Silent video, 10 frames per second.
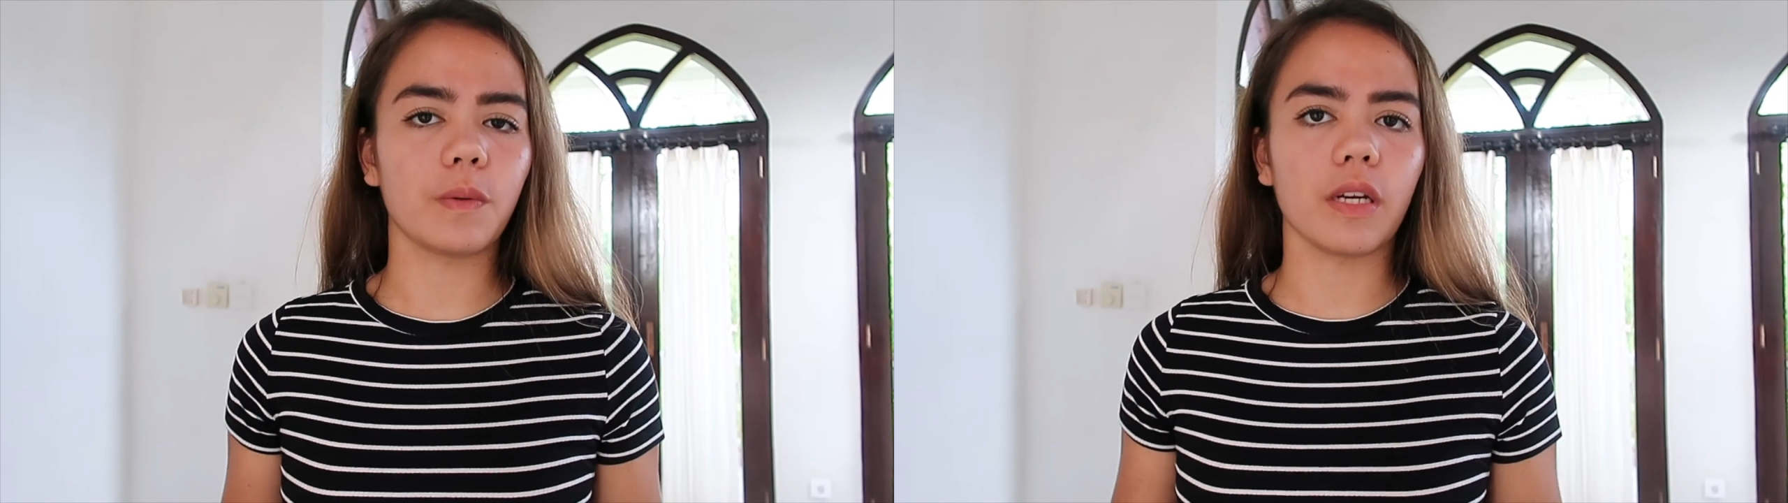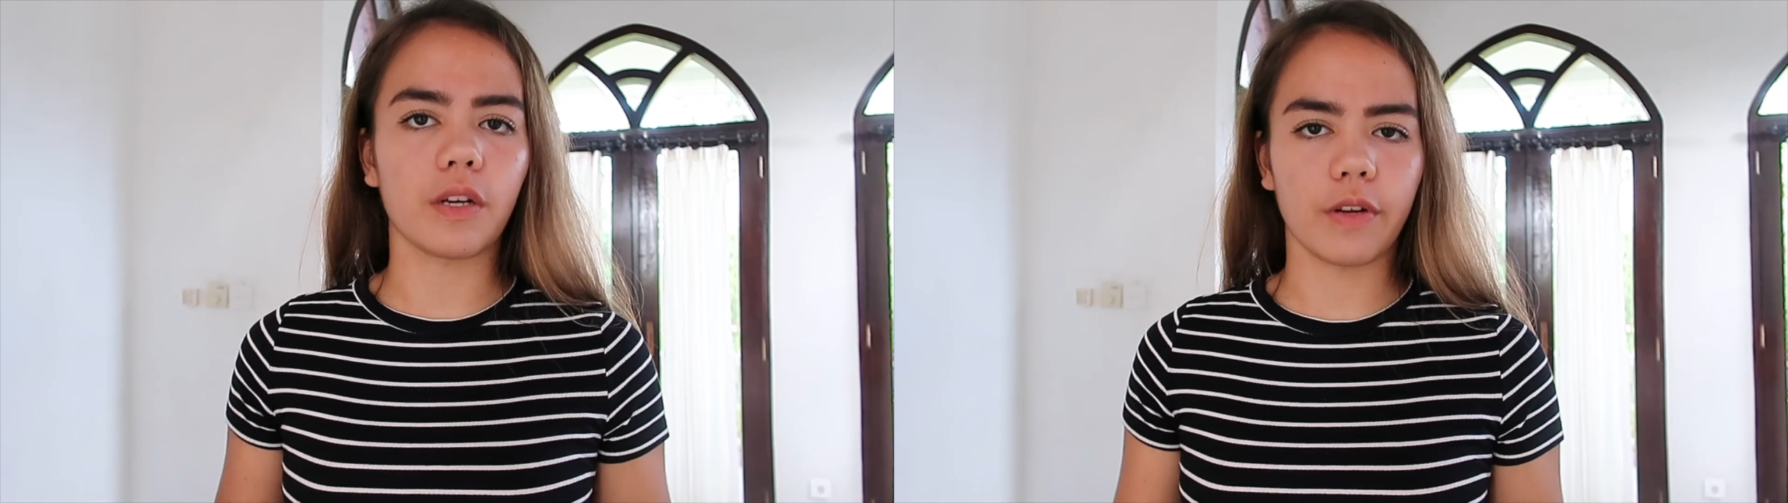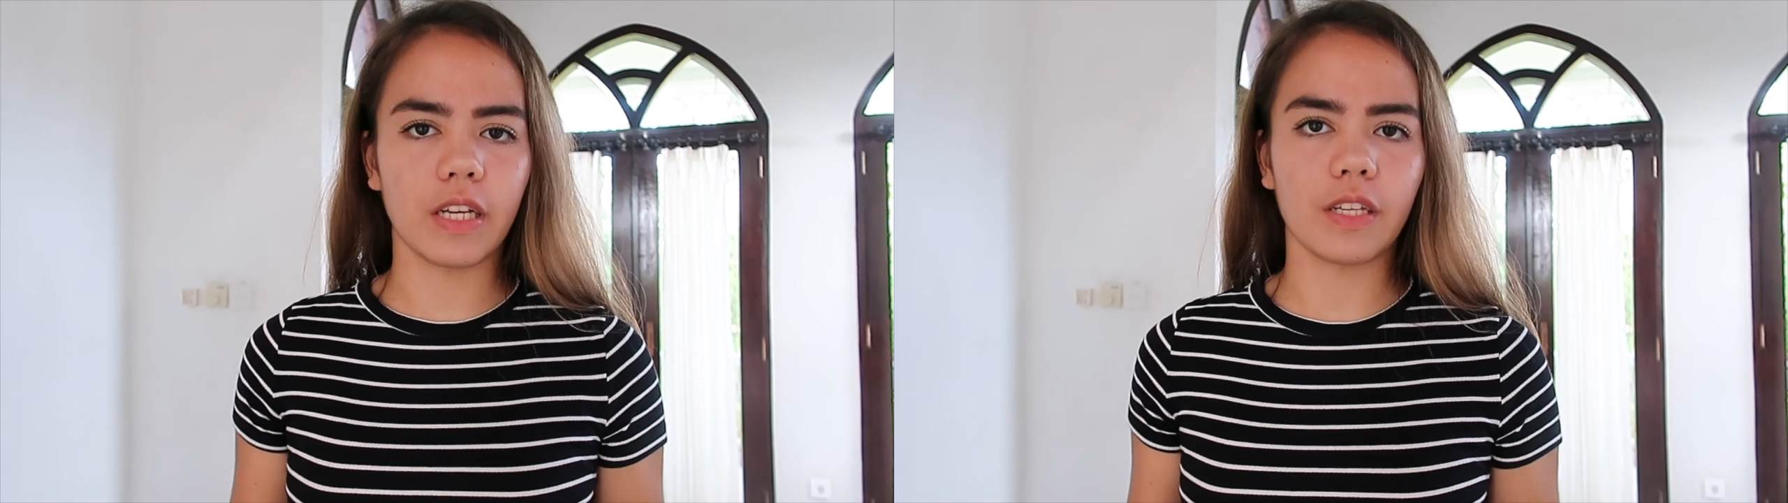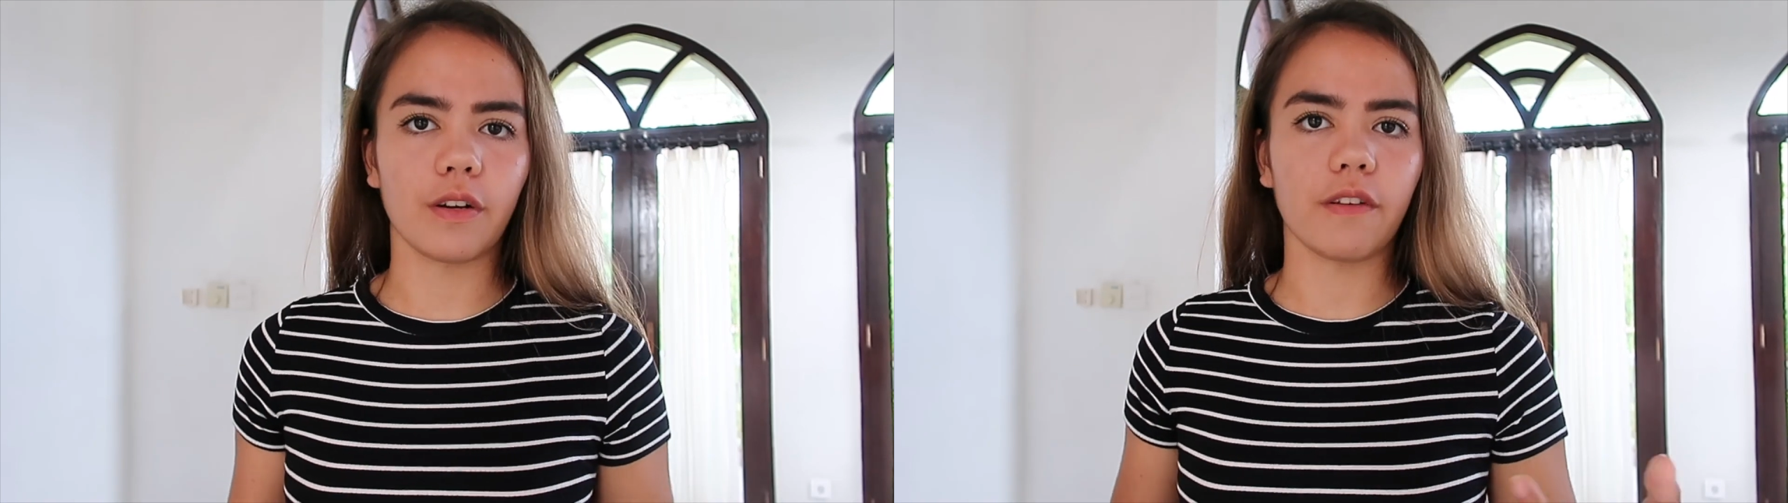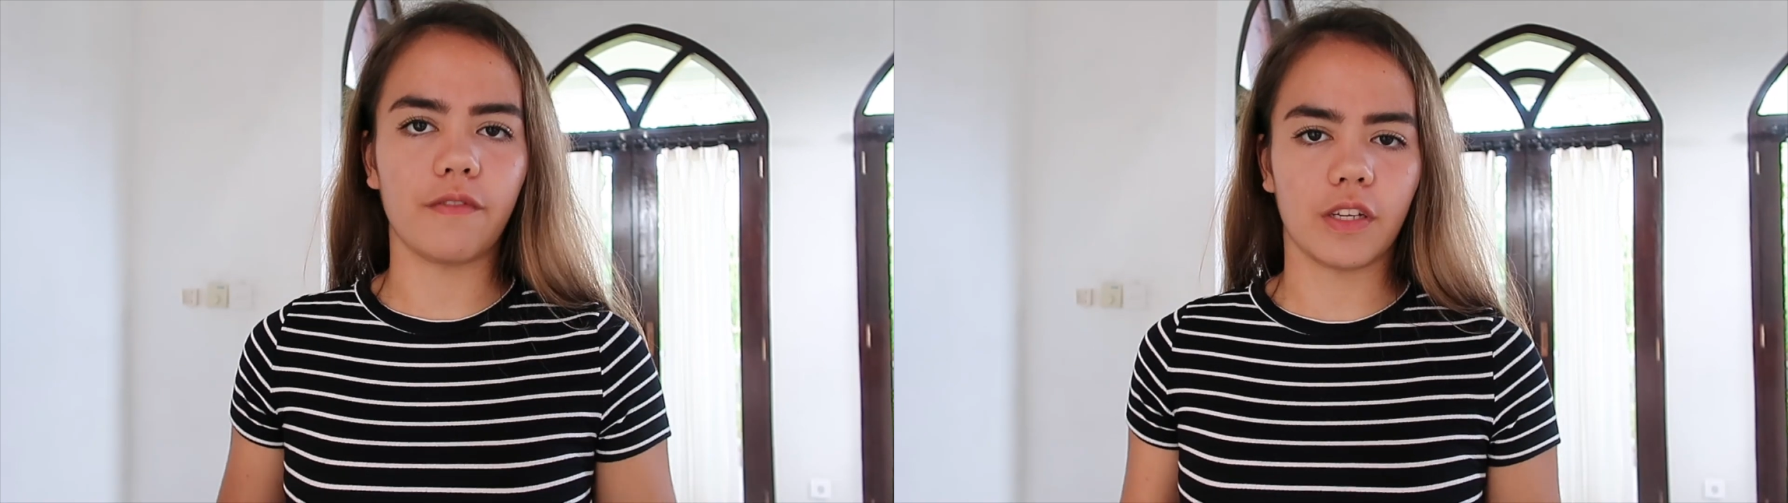to increase
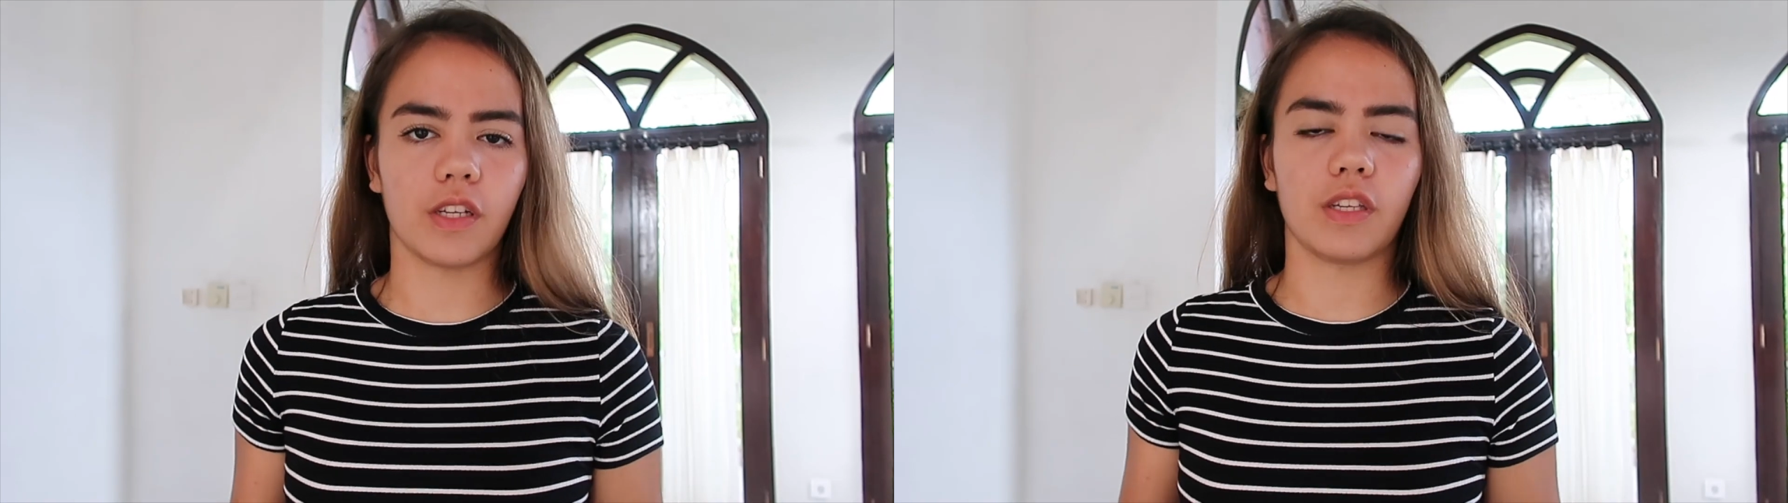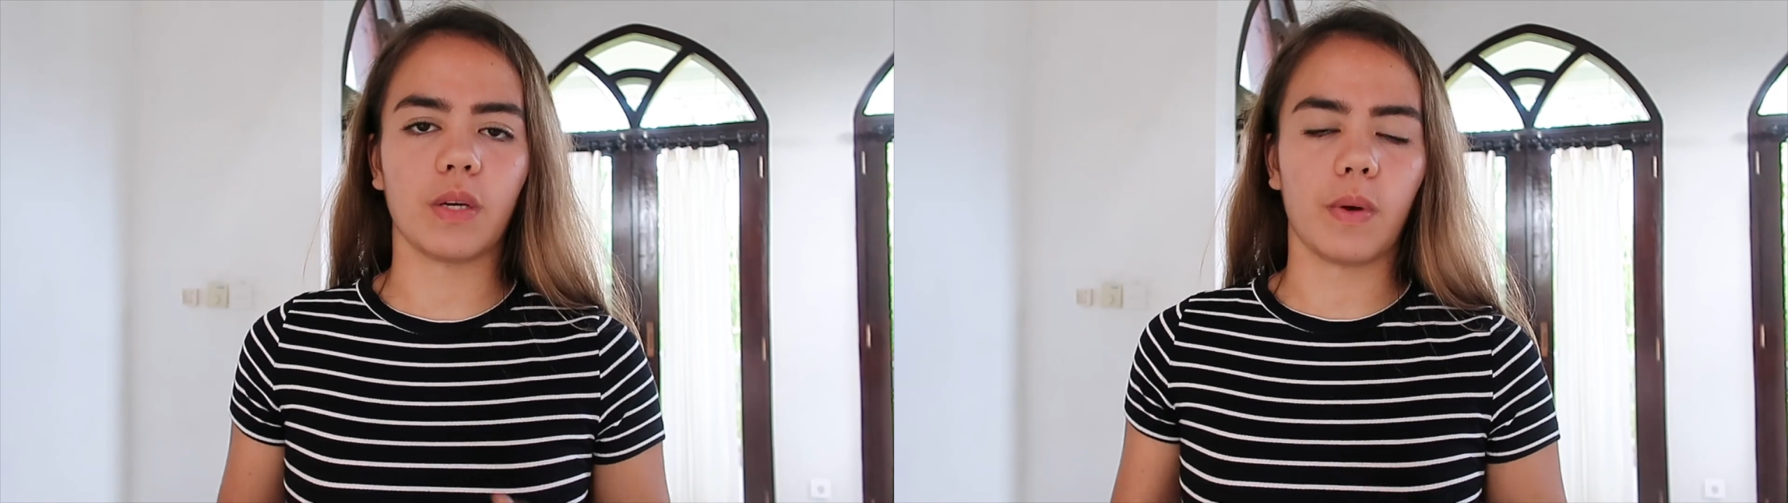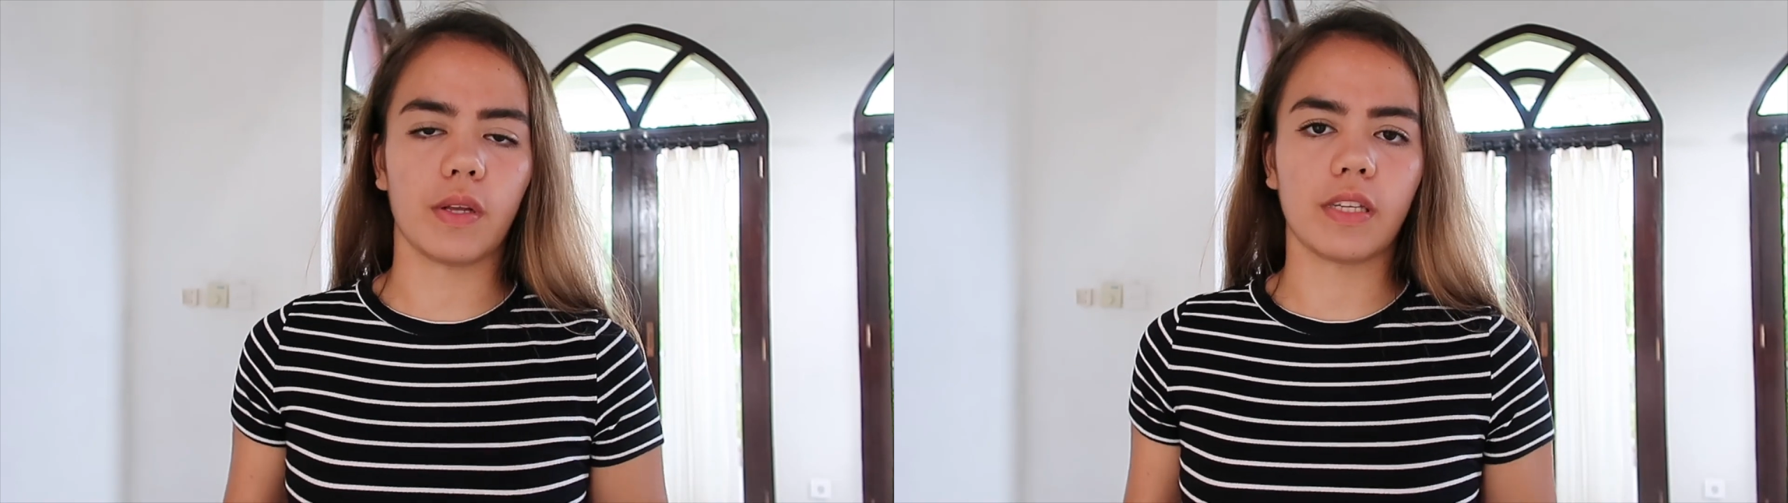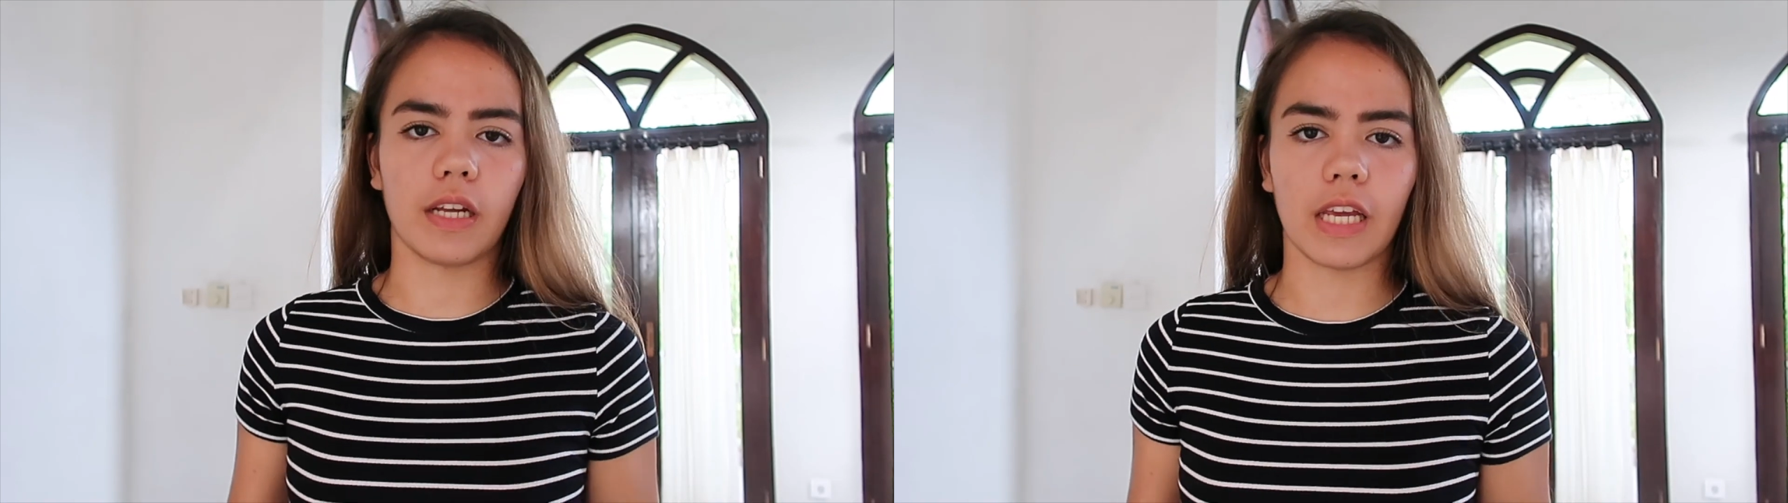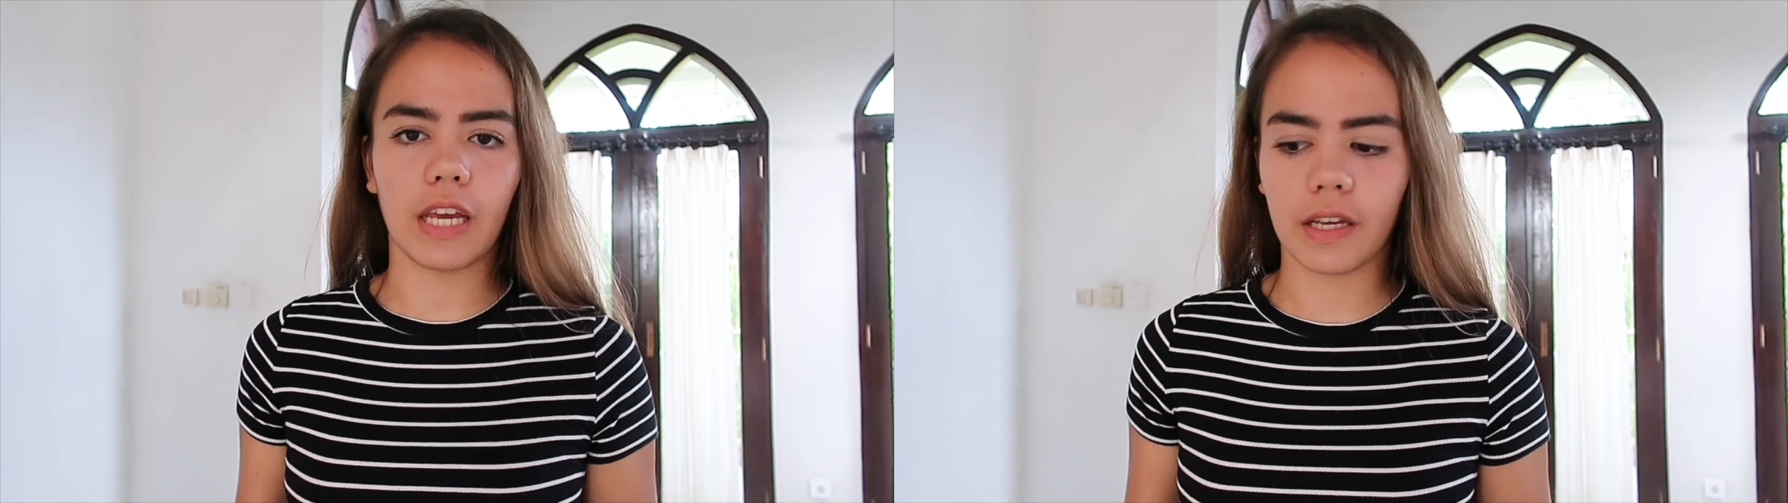your efficiency while
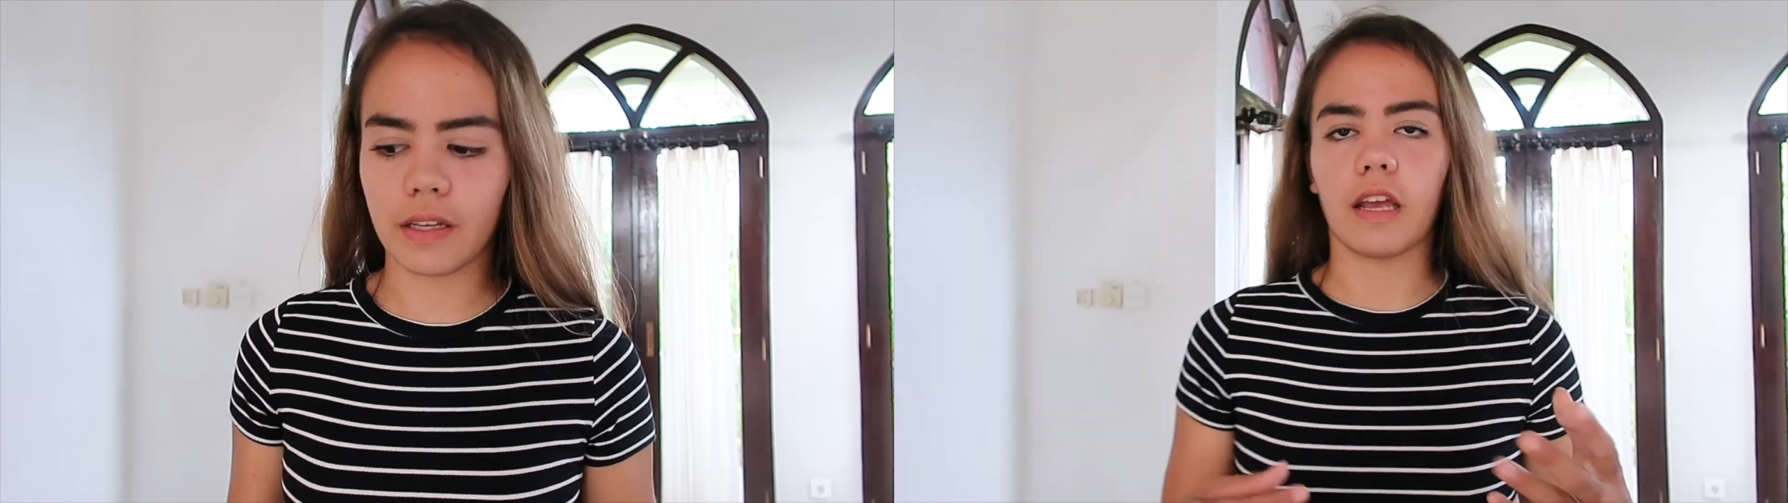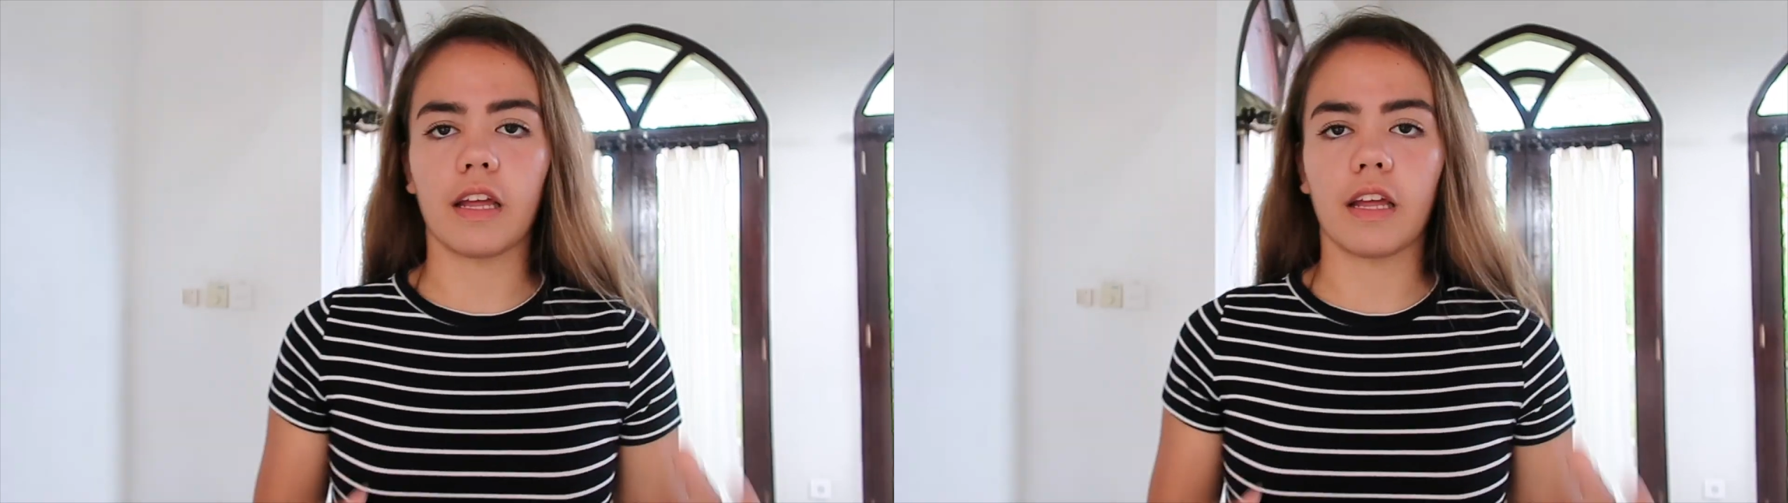studying,